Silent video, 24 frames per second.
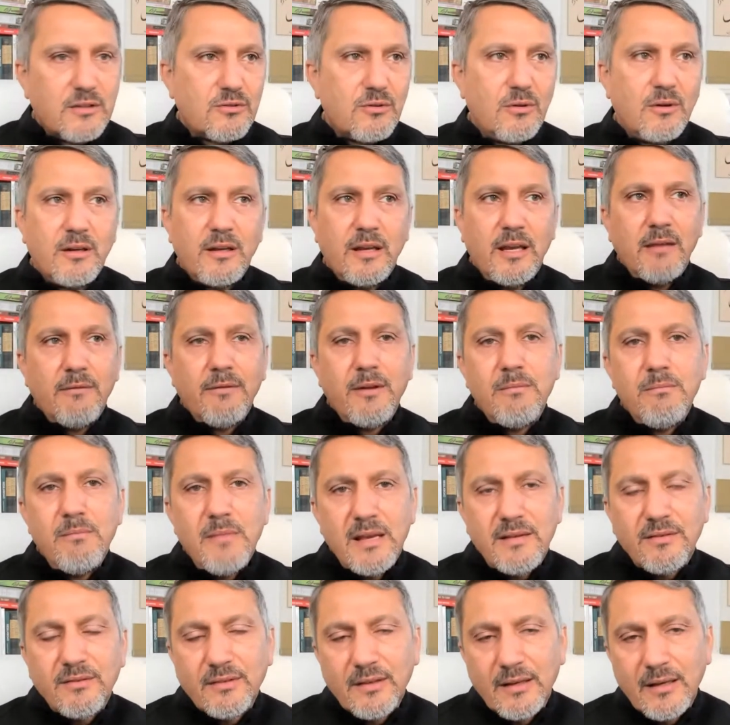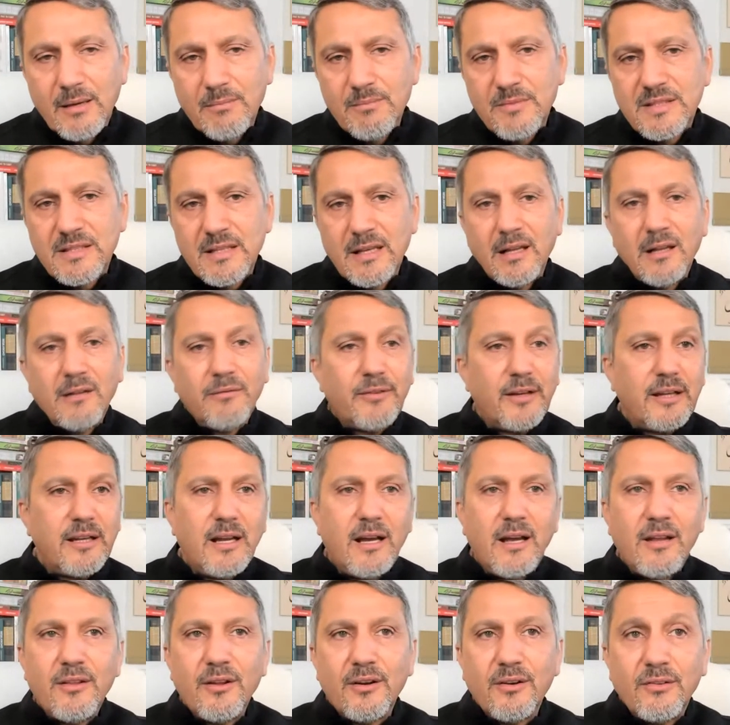So on, even Messi himself and
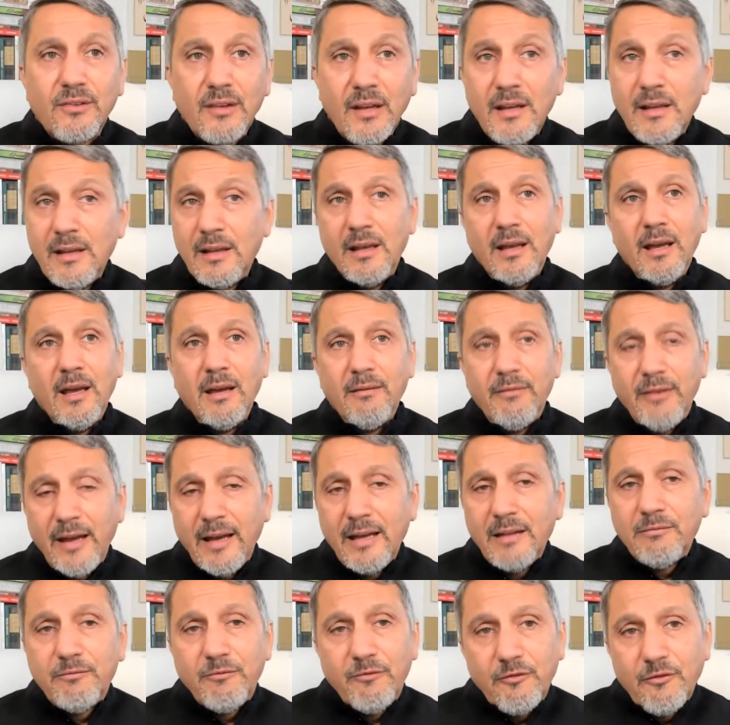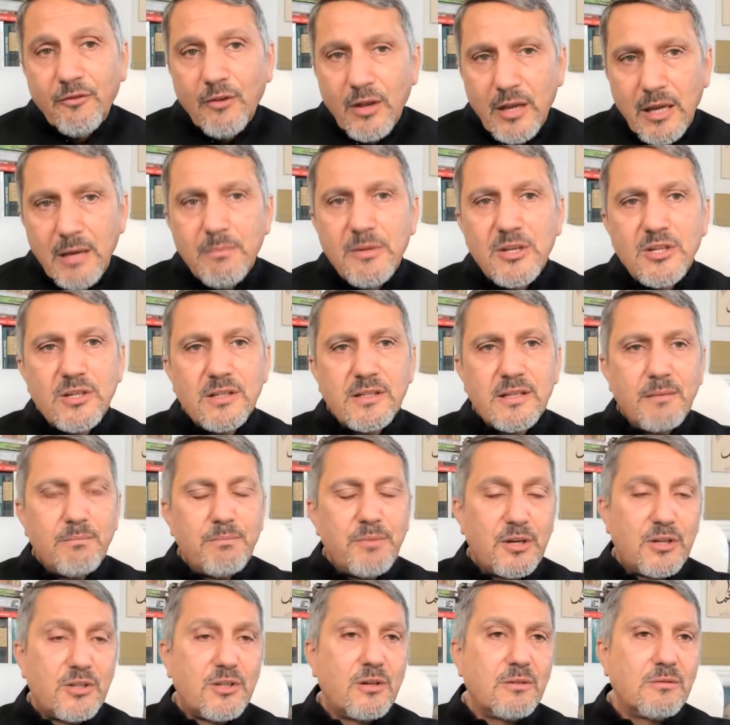others have had images and
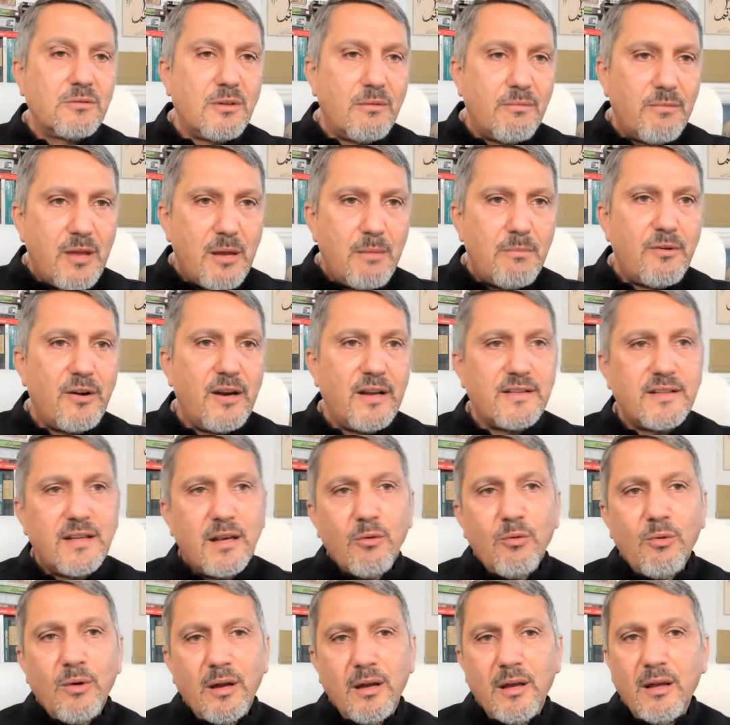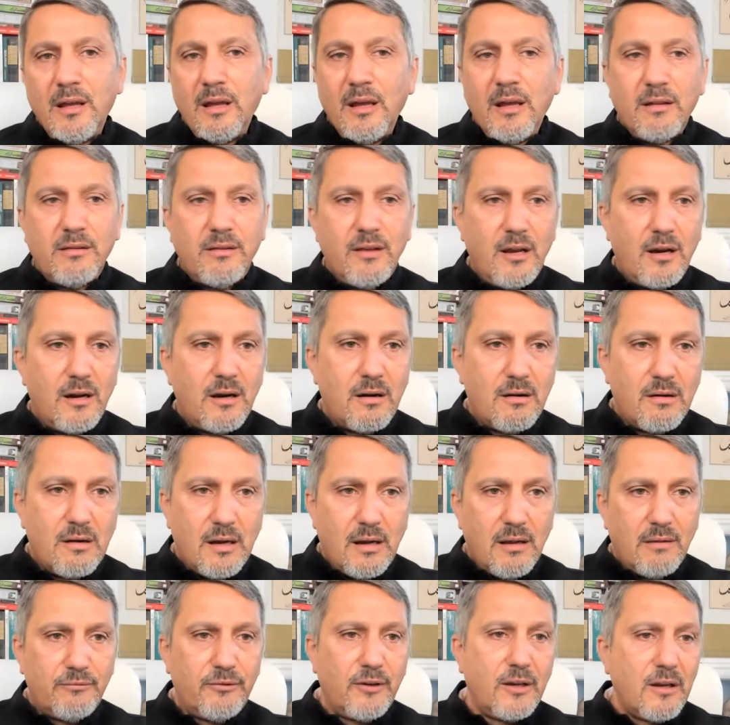pictures of them raising their
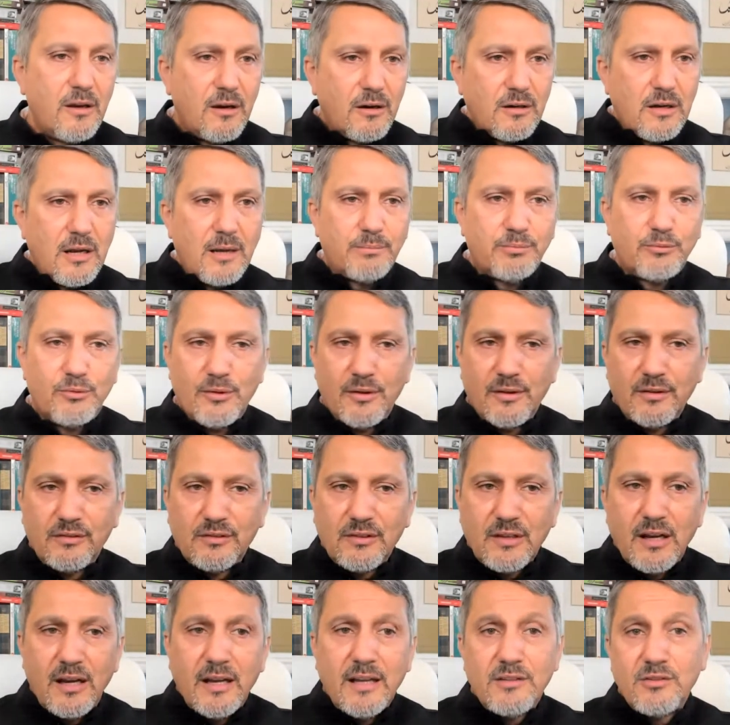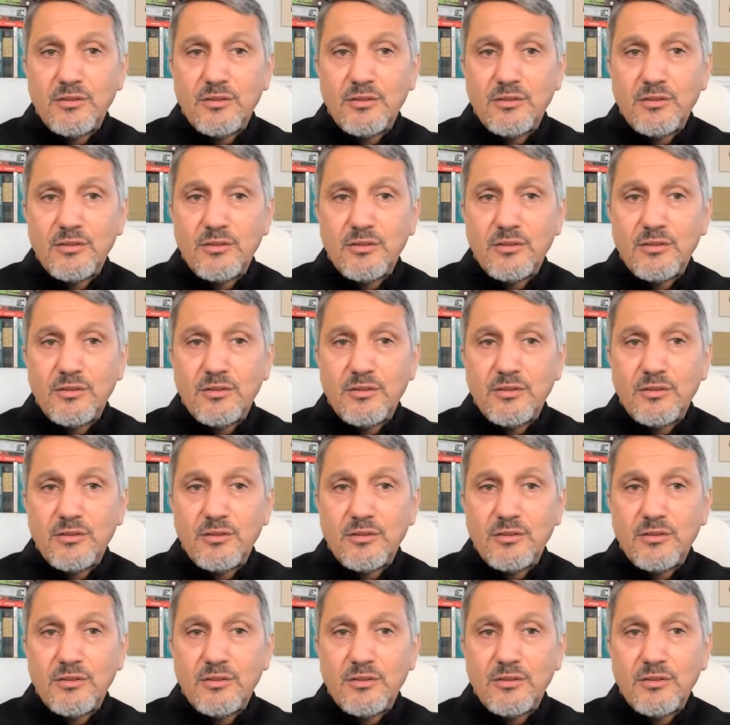finger up to the sky.